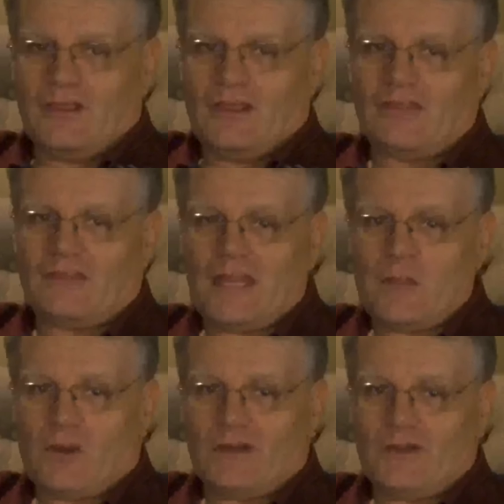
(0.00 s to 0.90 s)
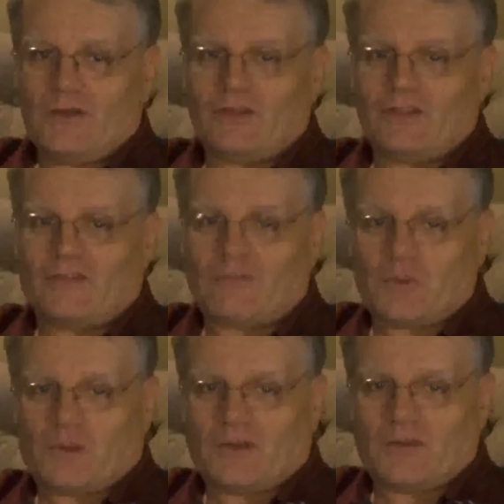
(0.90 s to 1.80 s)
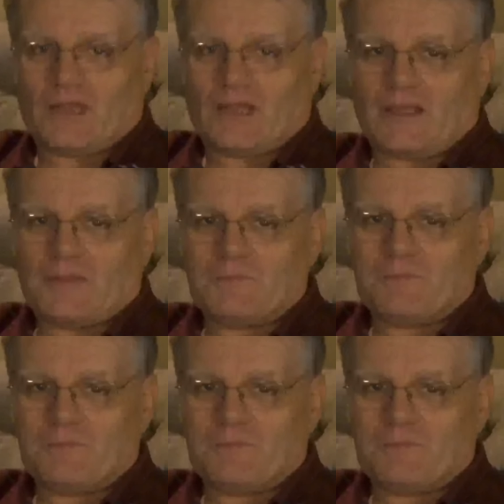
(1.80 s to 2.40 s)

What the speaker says: "Is anyone hurt? Is everyone okay?"